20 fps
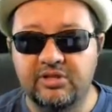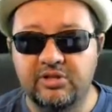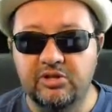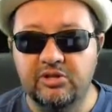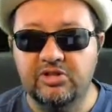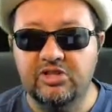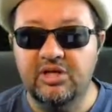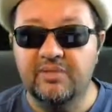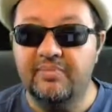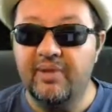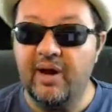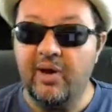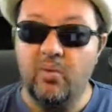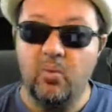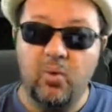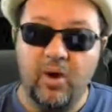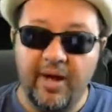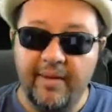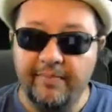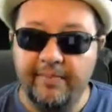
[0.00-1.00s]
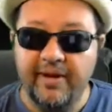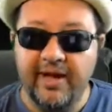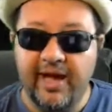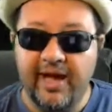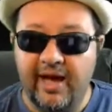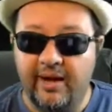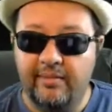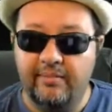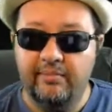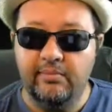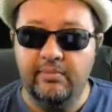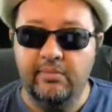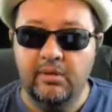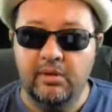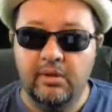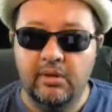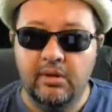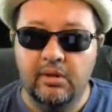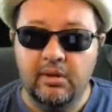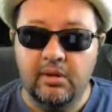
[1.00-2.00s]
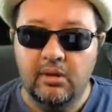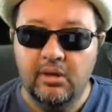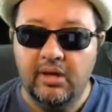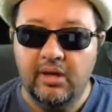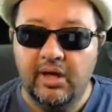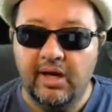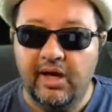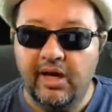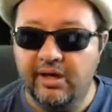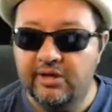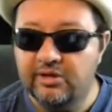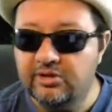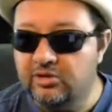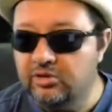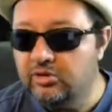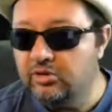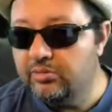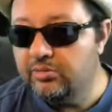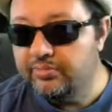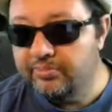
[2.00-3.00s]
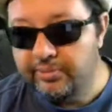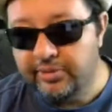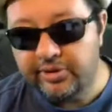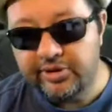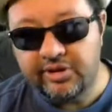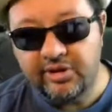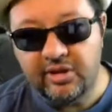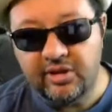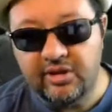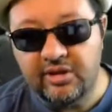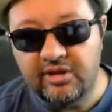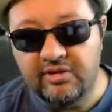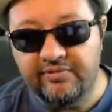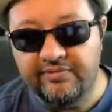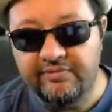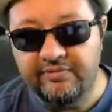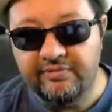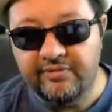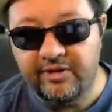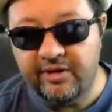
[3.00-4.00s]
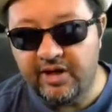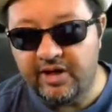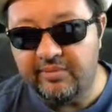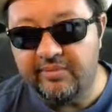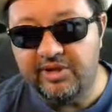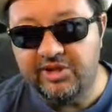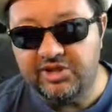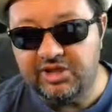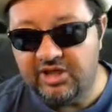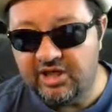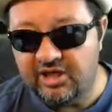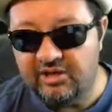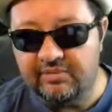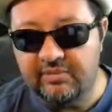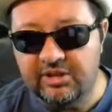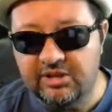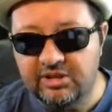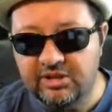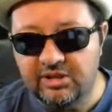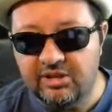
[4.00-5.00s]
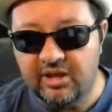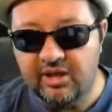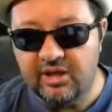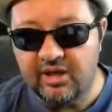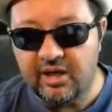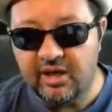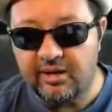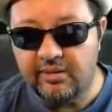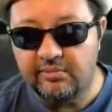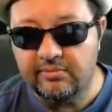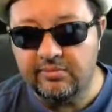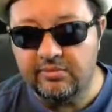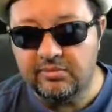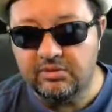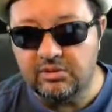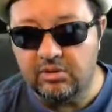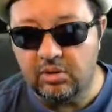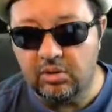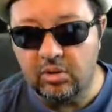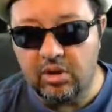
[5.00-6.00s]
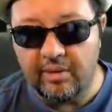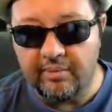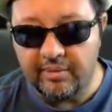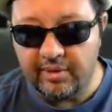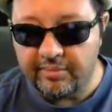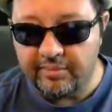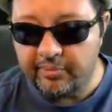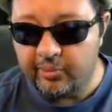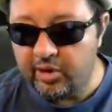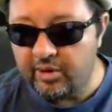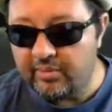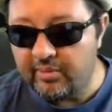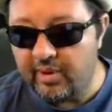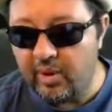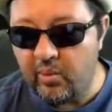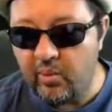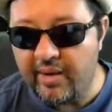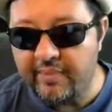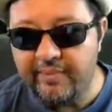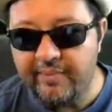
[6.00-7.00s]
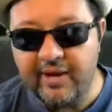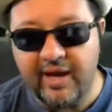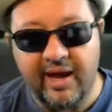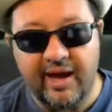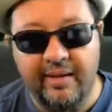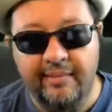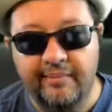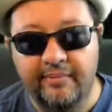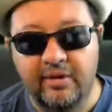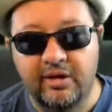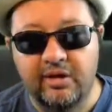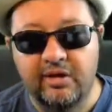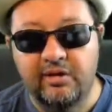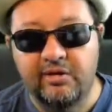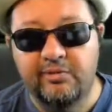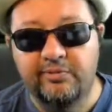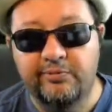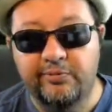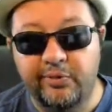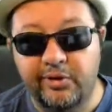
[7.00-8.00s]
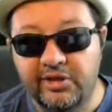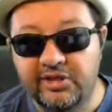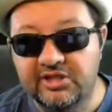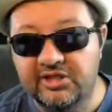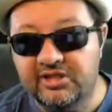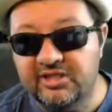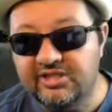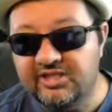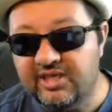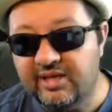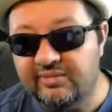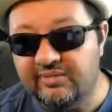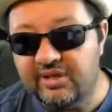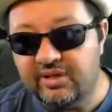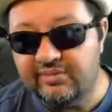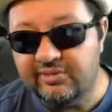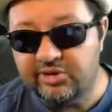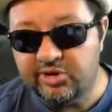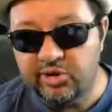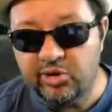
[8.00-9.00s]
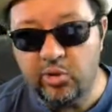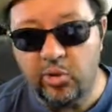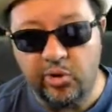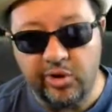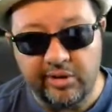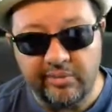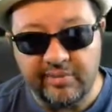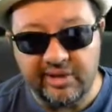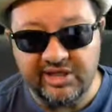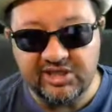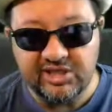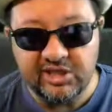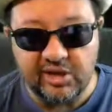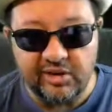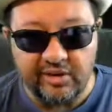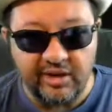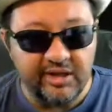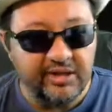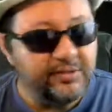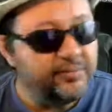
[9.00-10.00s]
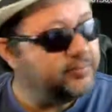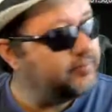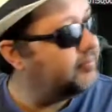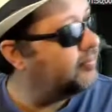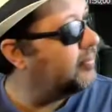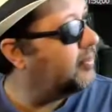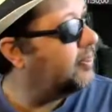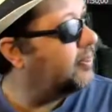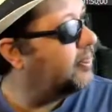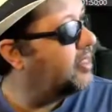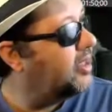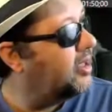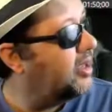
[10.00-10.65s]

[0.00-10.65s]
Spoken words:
I'm just using my webcam to put the image in image, okay? So I'm importing my webcam footage at the same time as recording my screen.